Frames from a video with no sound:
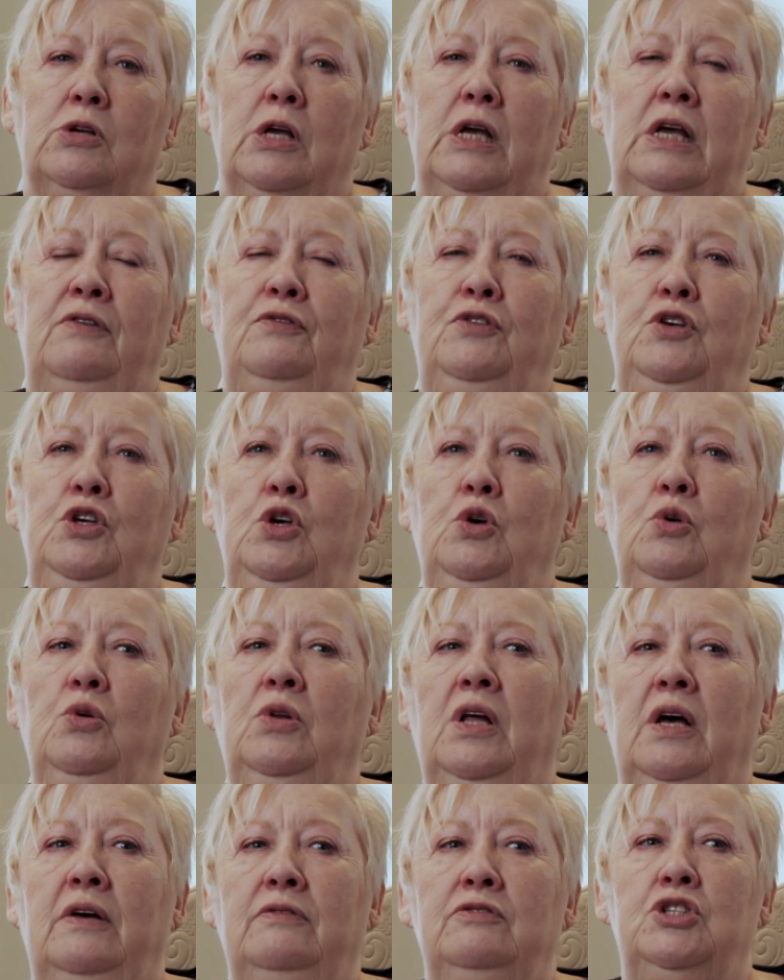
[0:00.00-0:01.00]
If you
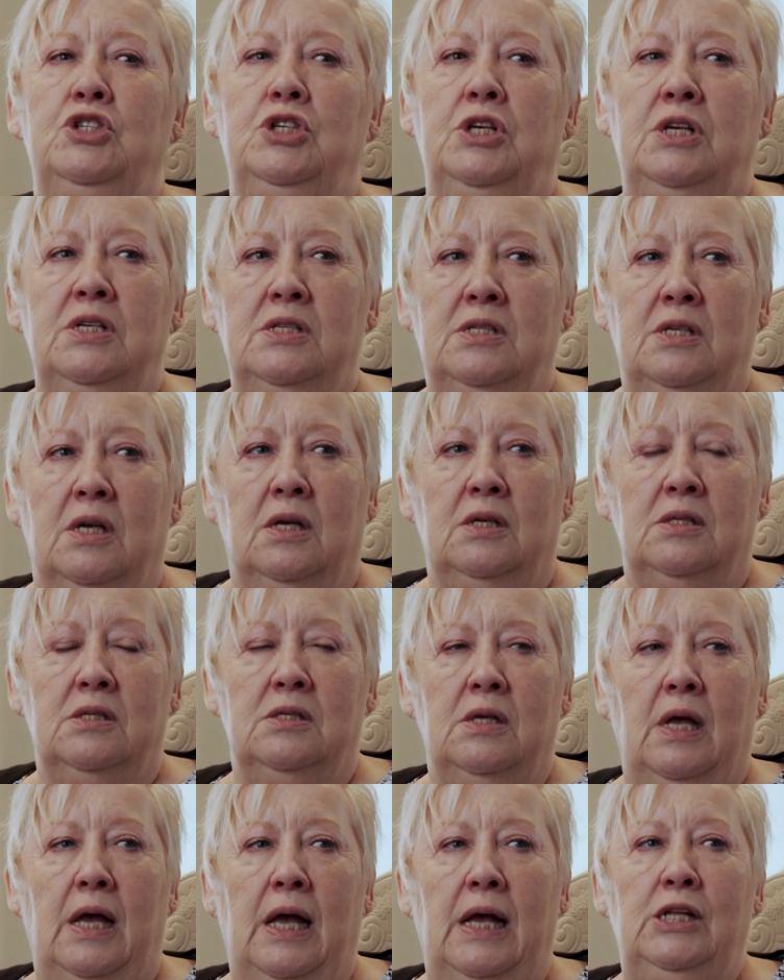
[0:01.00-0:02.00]
love
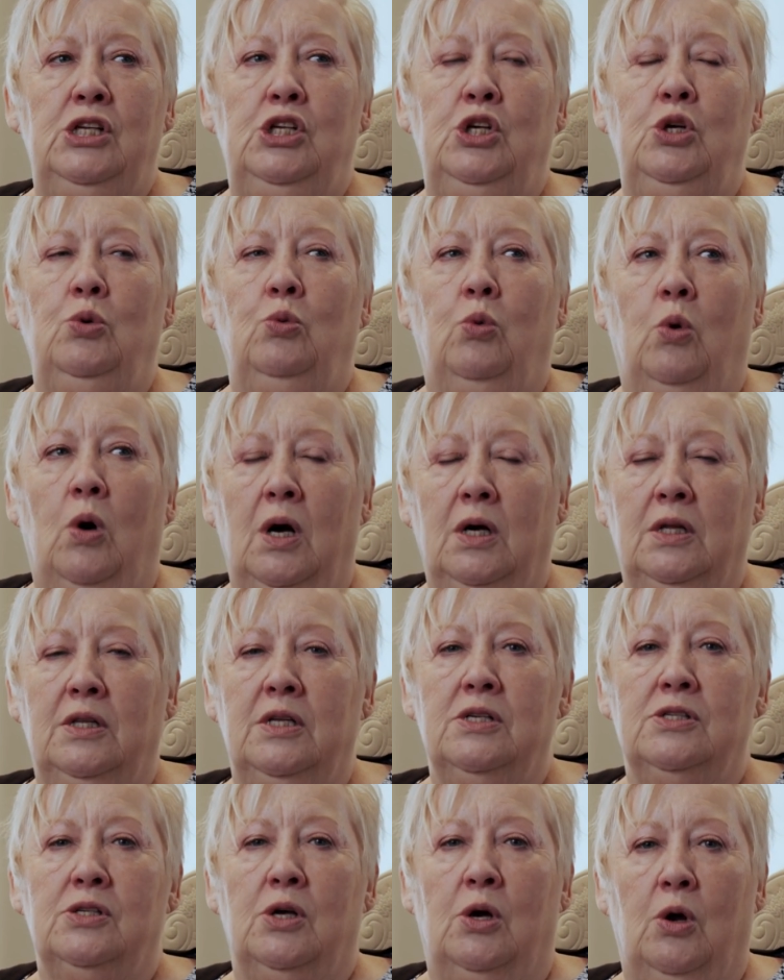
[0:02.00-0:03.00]
Jesus and you walk
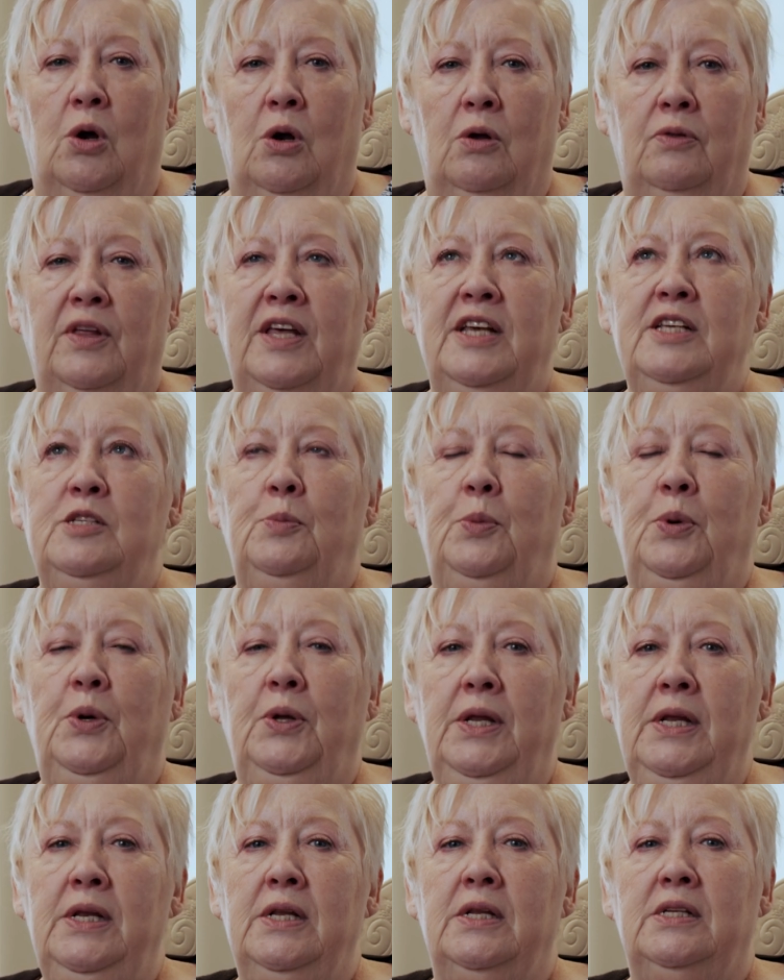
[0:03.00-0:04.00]
this earth, he's
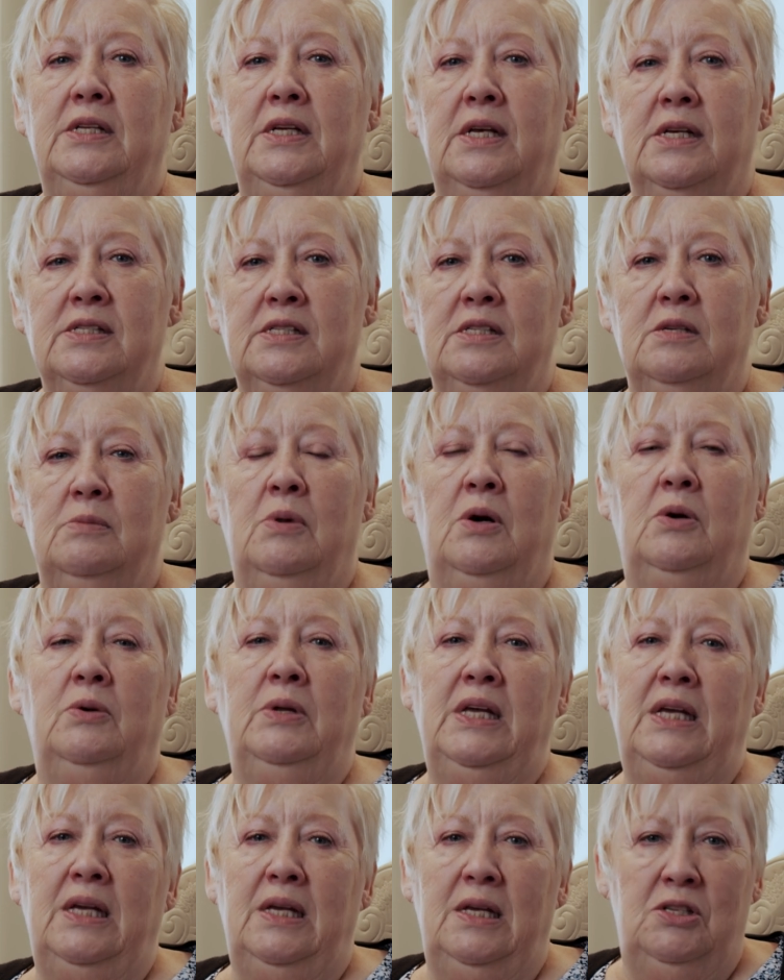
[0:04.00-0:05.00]
putting a
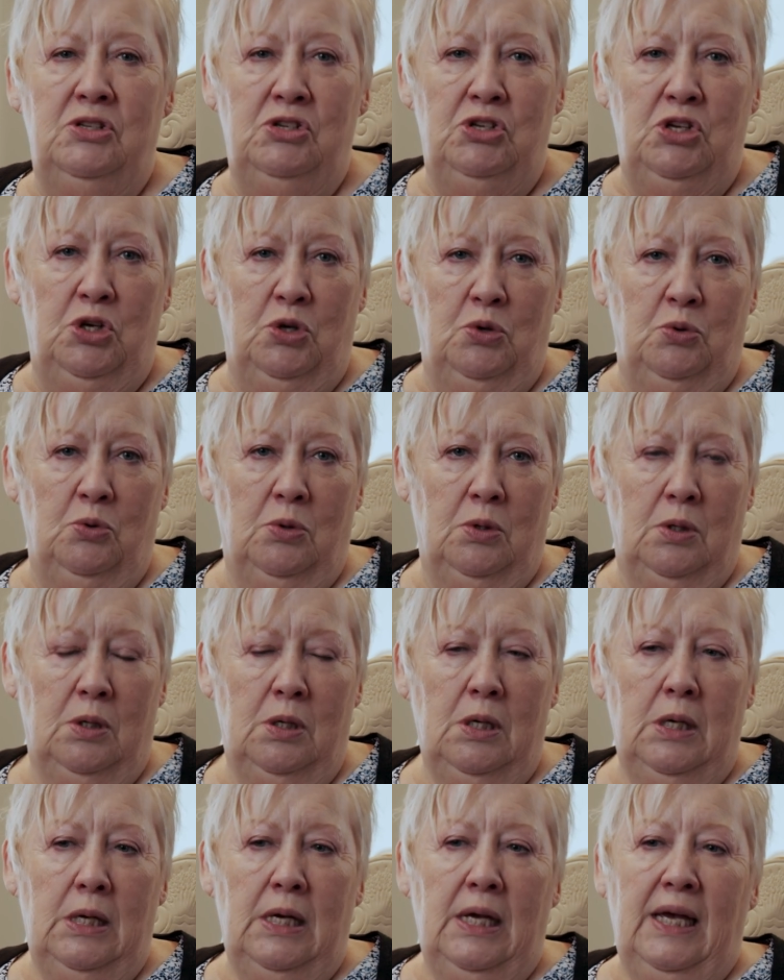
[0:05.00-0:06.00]
testimony in you.
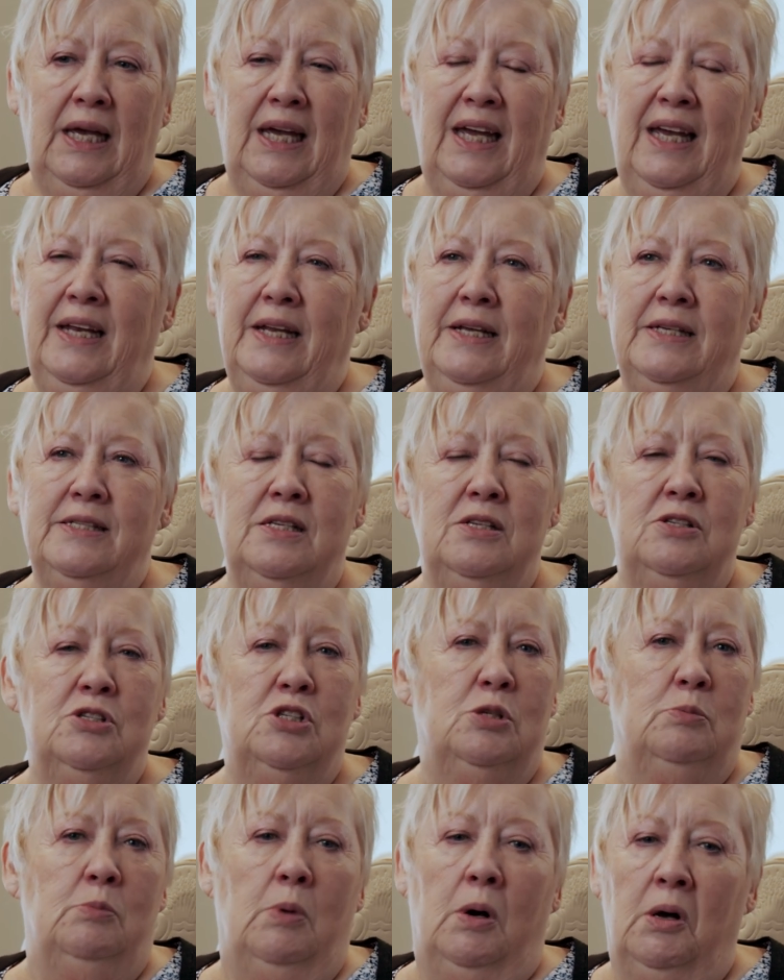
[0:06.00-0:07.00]
It isn't
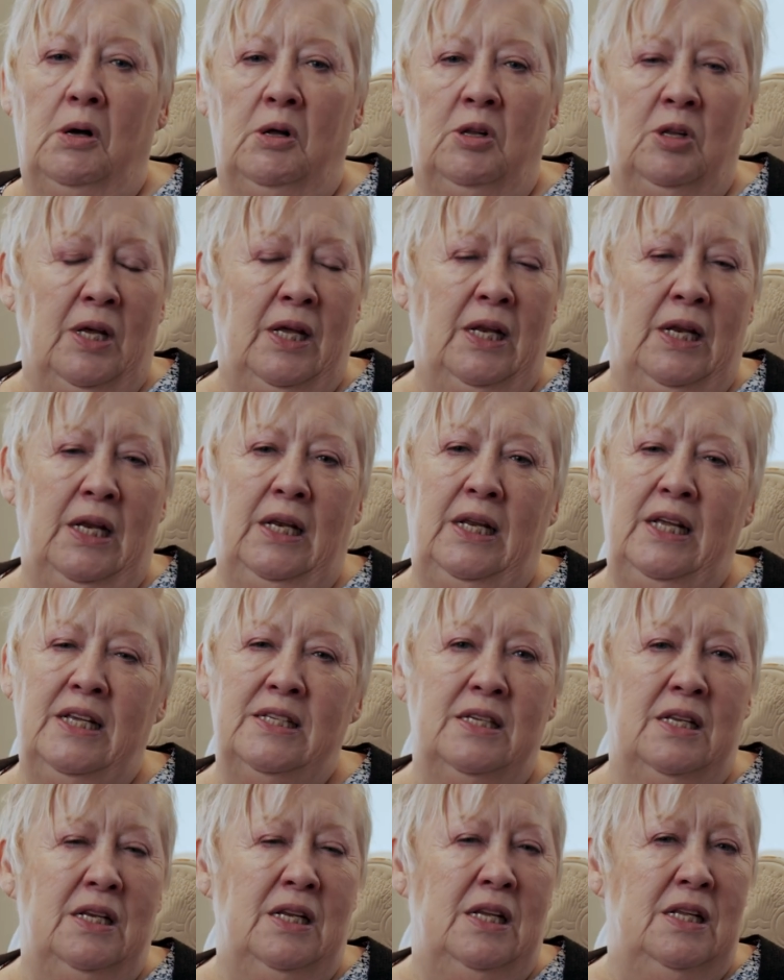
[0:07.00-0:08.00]
small and it isn't